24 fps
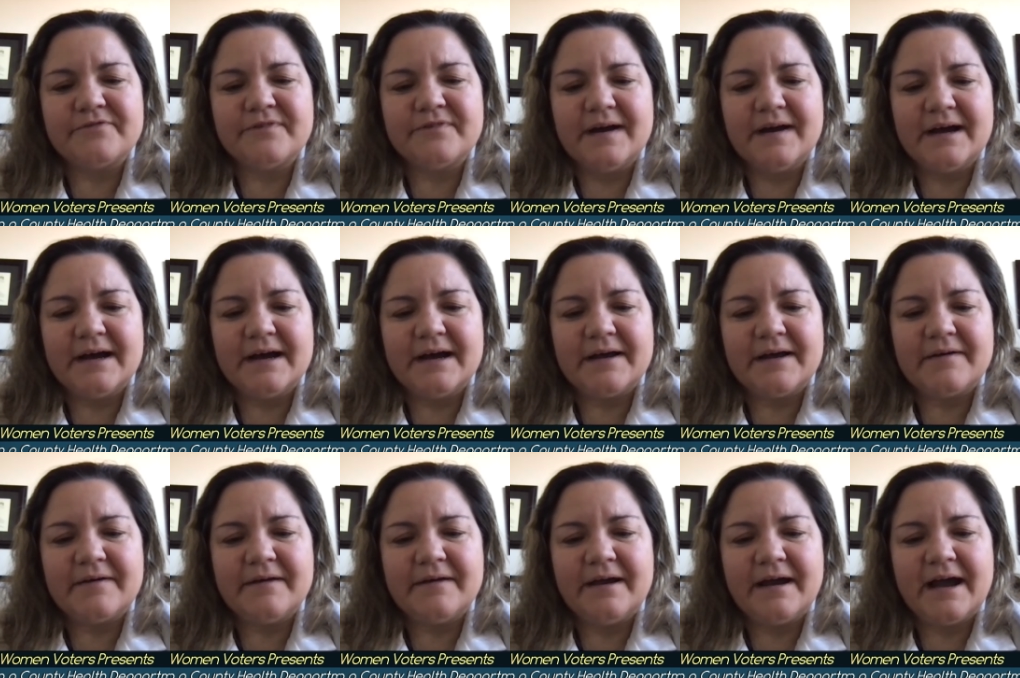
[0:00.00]
uh,
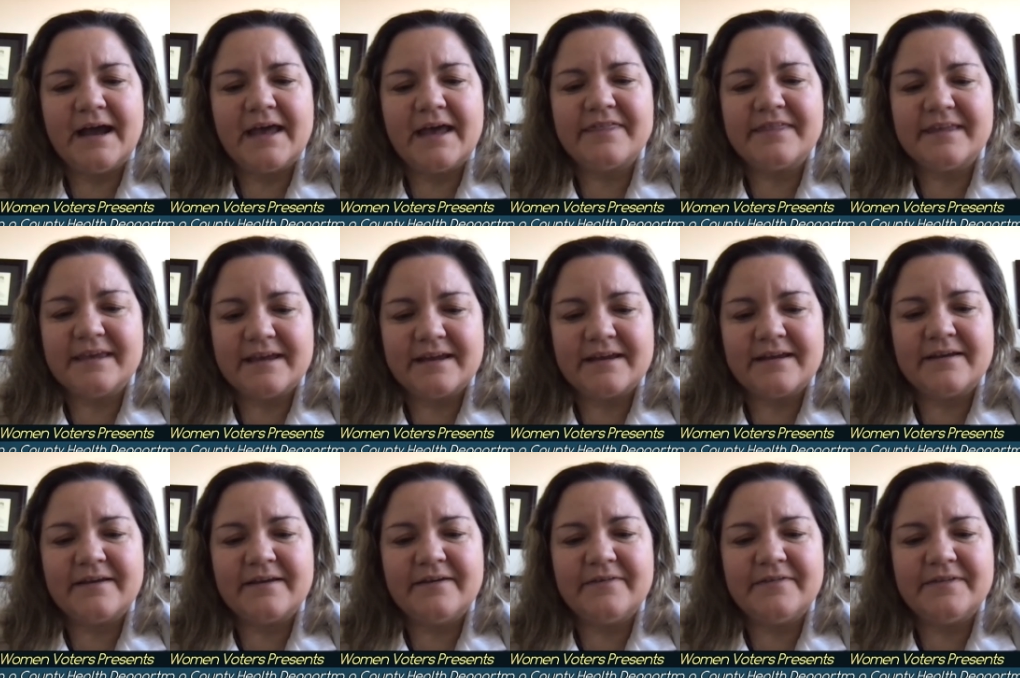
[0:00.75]
I
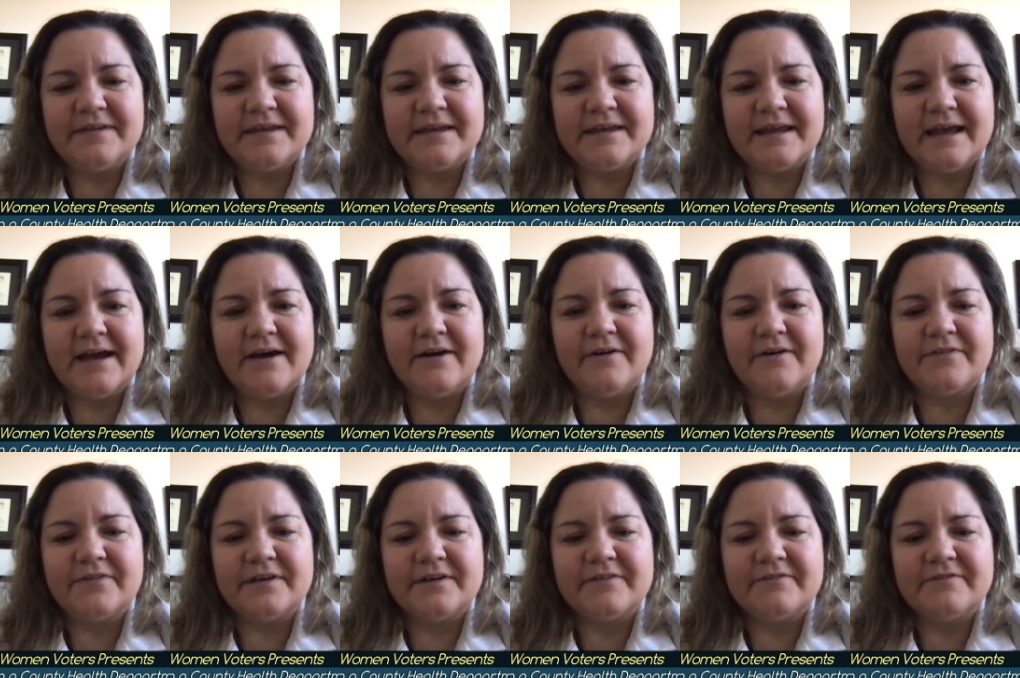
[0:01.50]
think, the
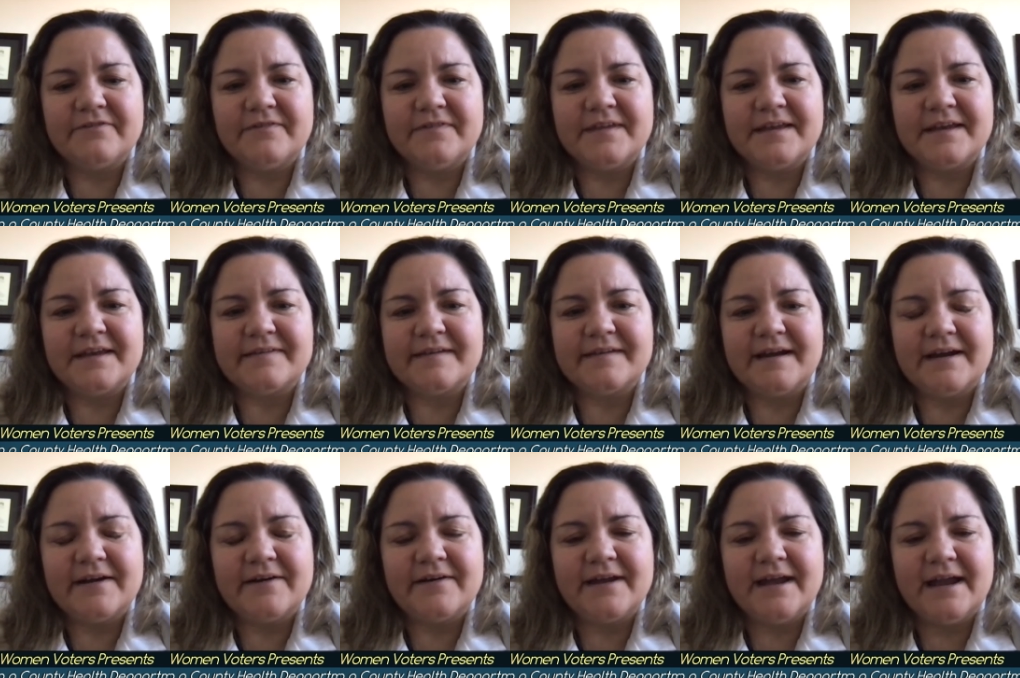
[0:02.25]
health of the
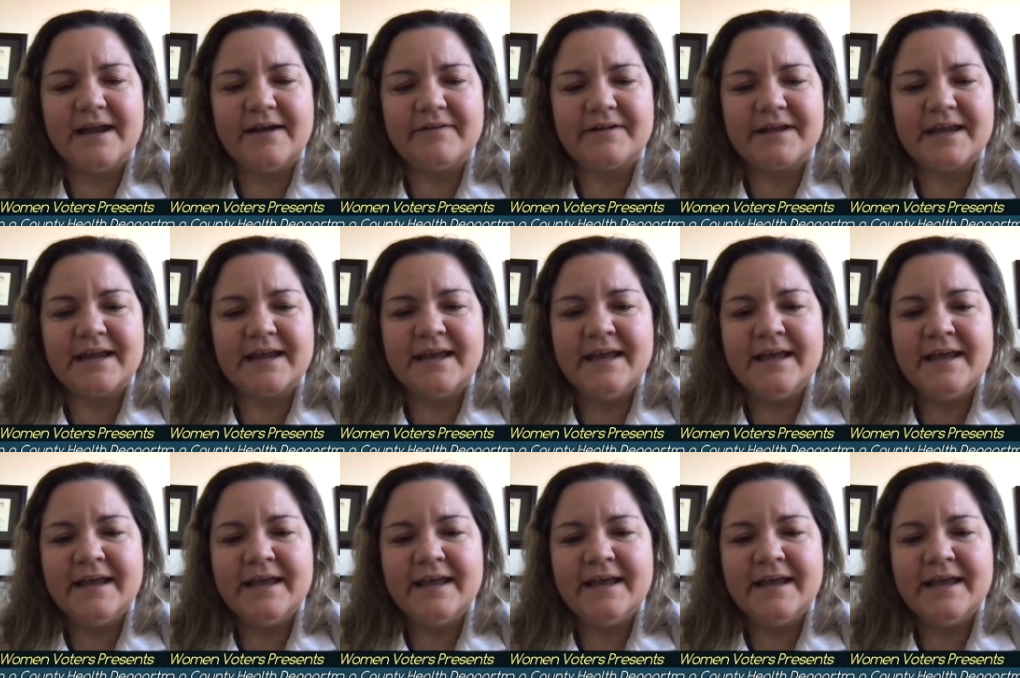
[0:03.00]
entire county,